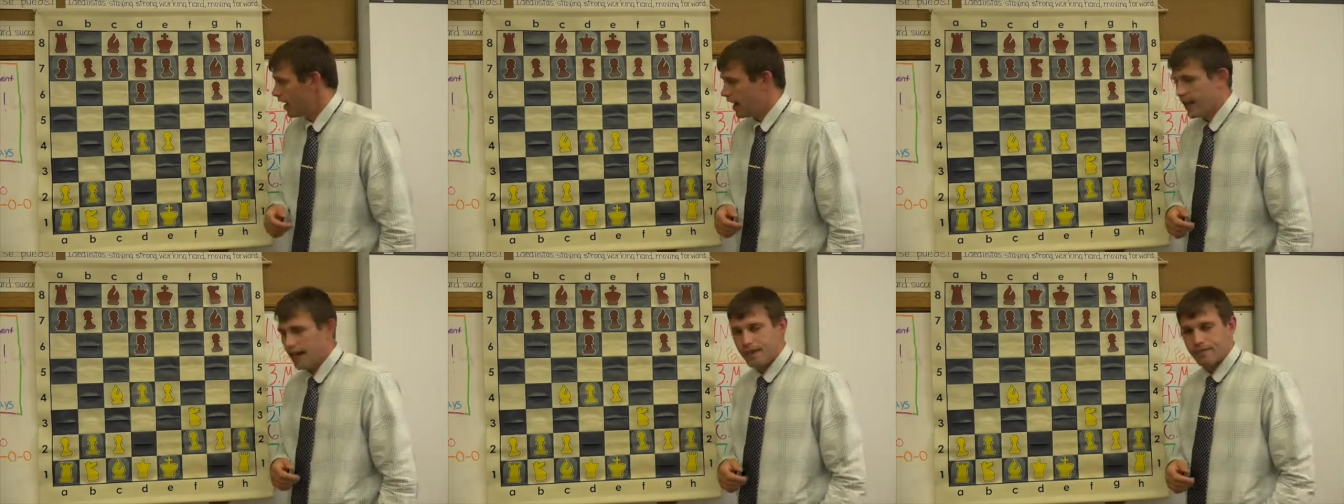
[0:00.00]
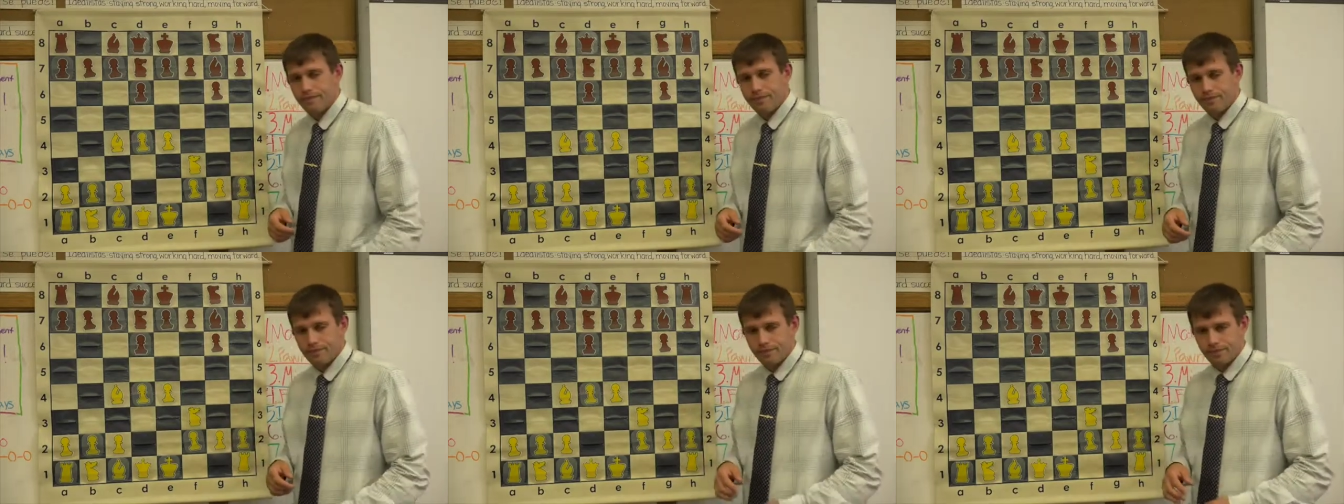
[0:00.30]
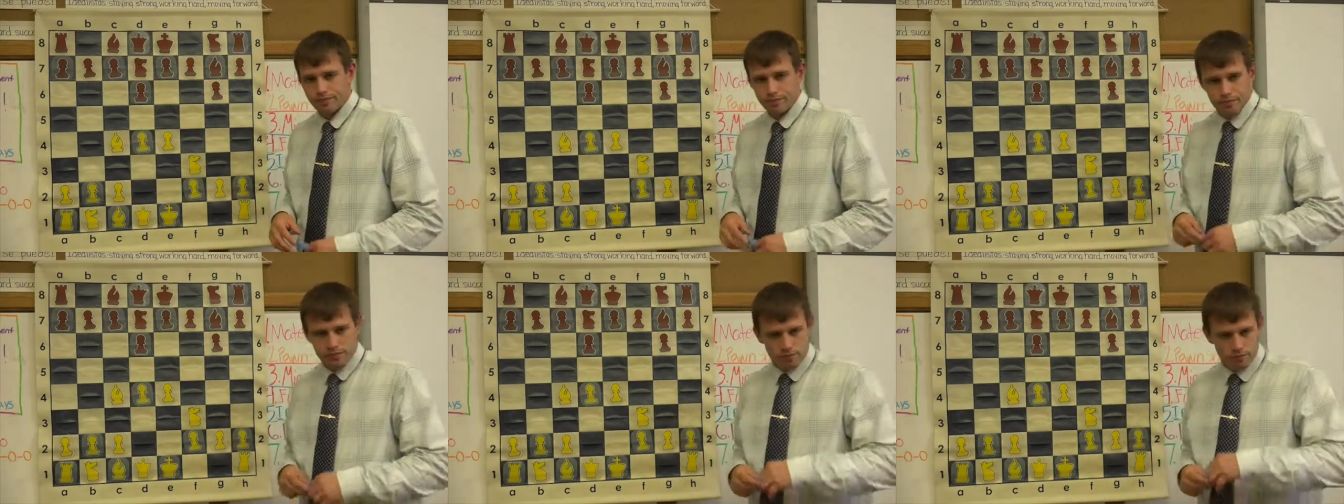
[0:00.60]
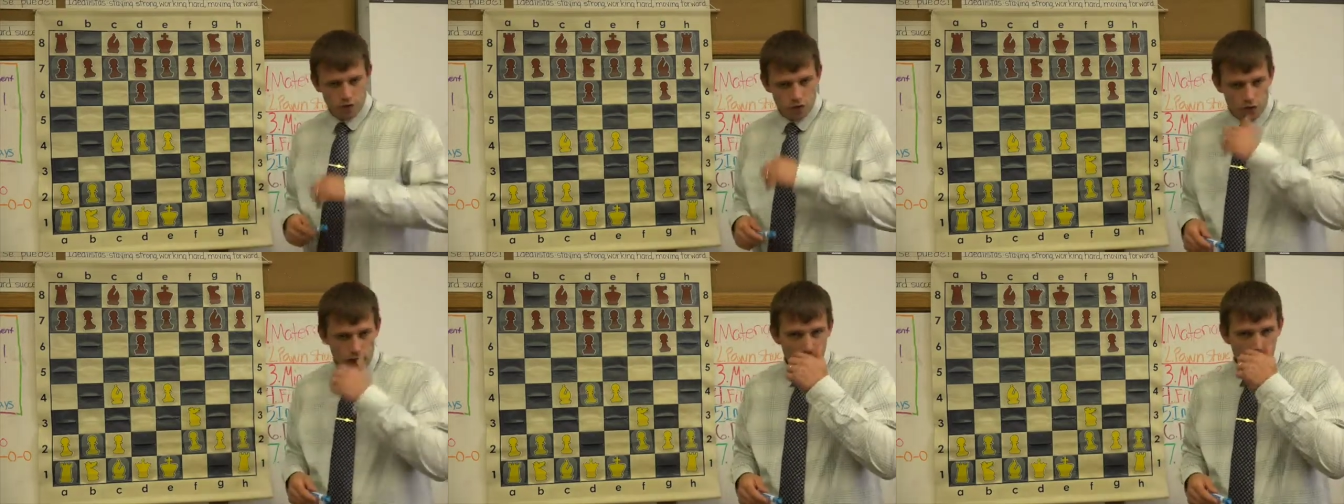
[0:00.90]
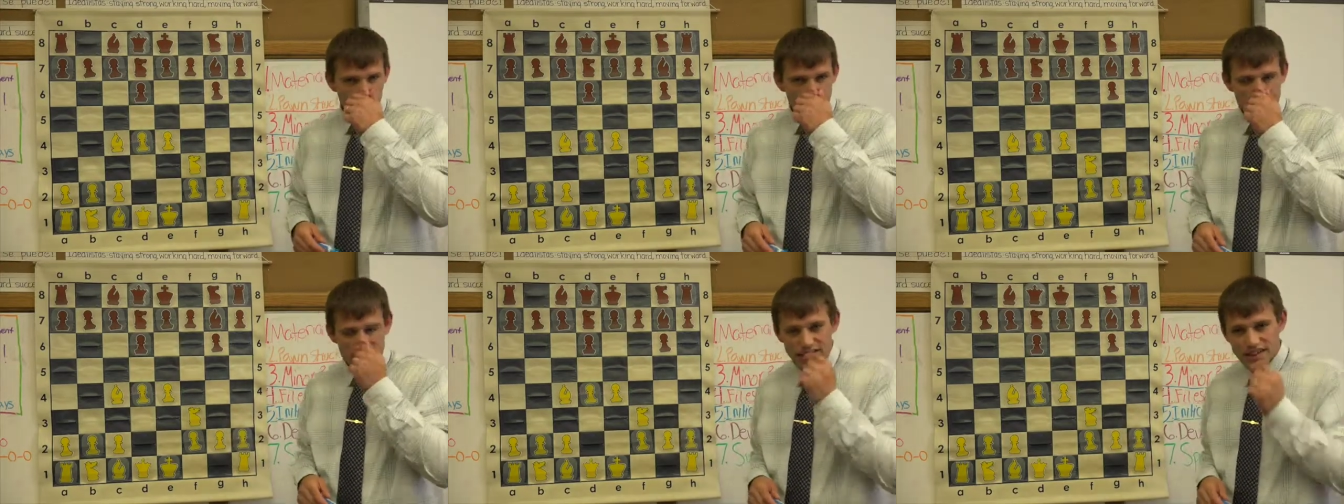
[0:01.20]
And I
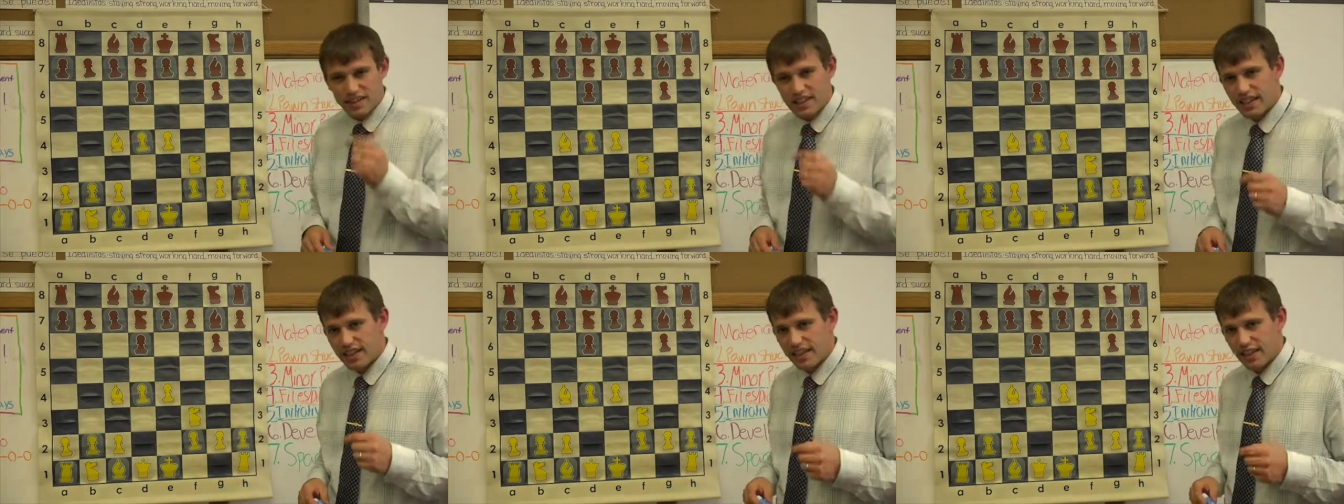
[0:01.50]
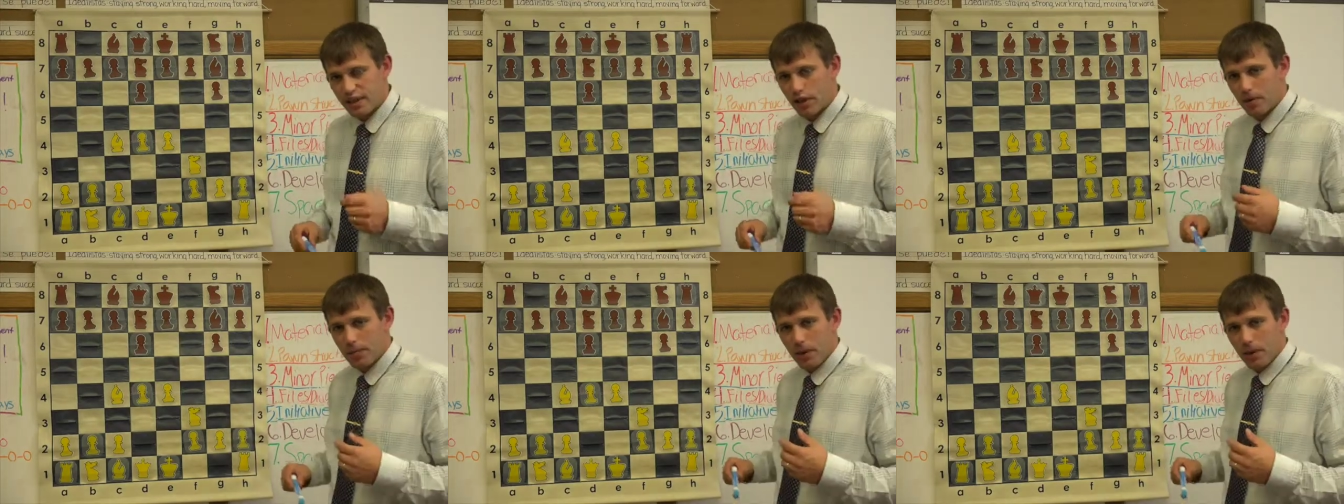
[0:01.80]
want to see,